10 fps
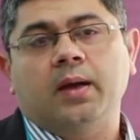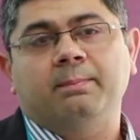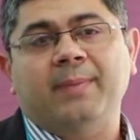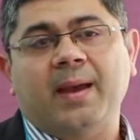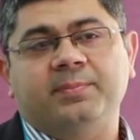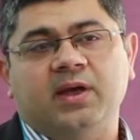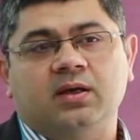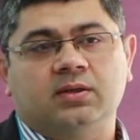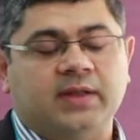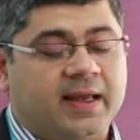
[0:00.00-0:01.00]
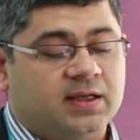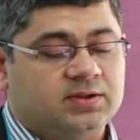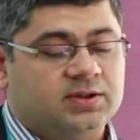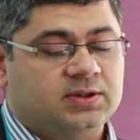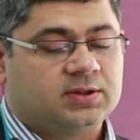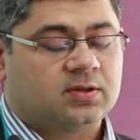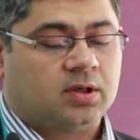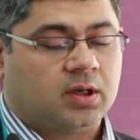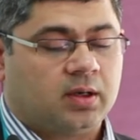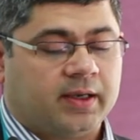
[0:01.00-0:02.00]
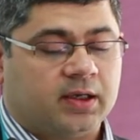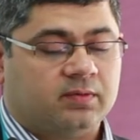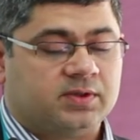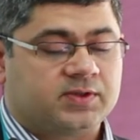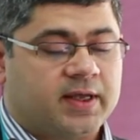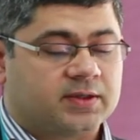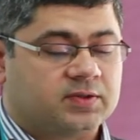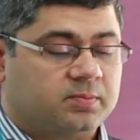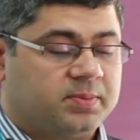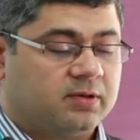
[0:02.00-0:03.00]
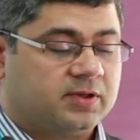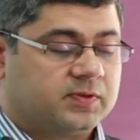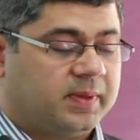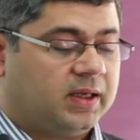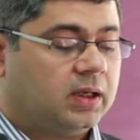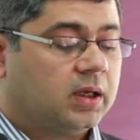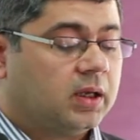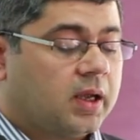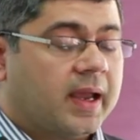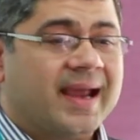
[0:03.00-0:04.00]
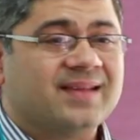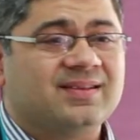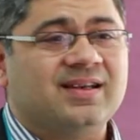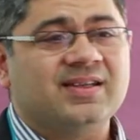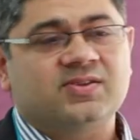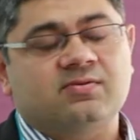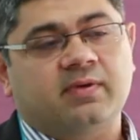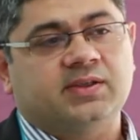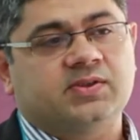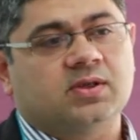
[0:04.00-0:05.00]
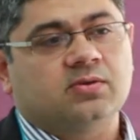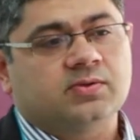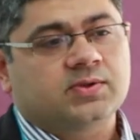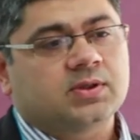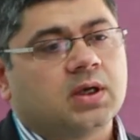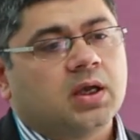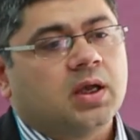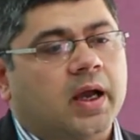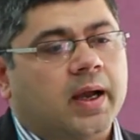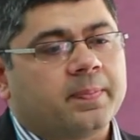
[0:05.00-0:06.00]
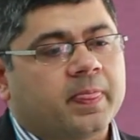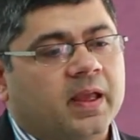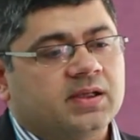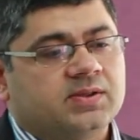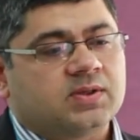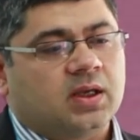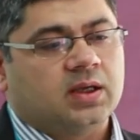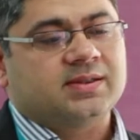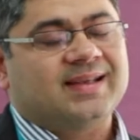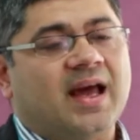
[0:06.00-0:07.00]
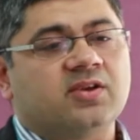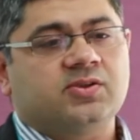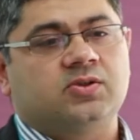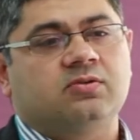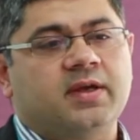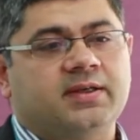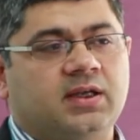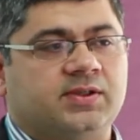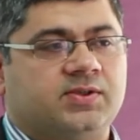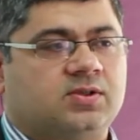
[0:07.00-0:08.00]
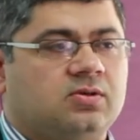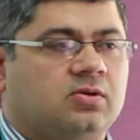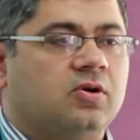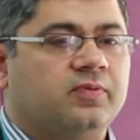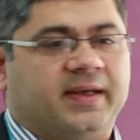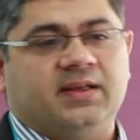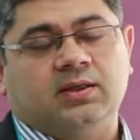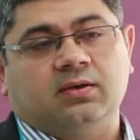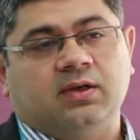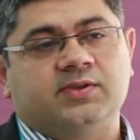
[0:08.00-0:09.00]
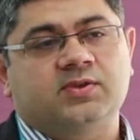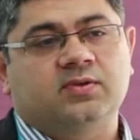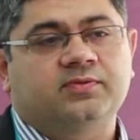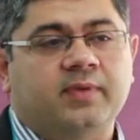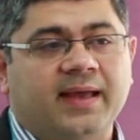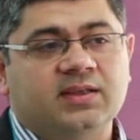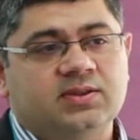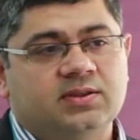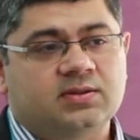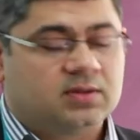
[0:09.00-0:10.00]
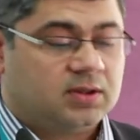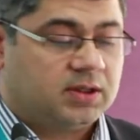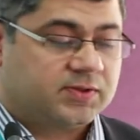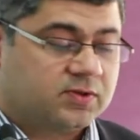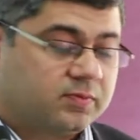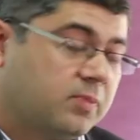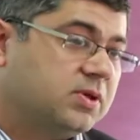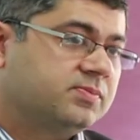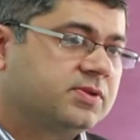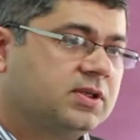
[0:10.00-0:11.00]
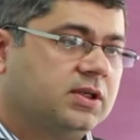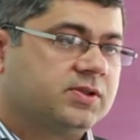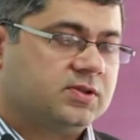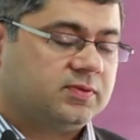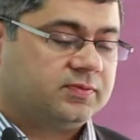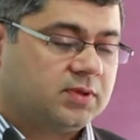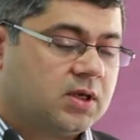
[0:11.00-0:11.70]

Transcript: mapped the allergies and adverse reaction from PRSP. And the list resource allows us to create a list of anything, list of allergies, list of problems, list of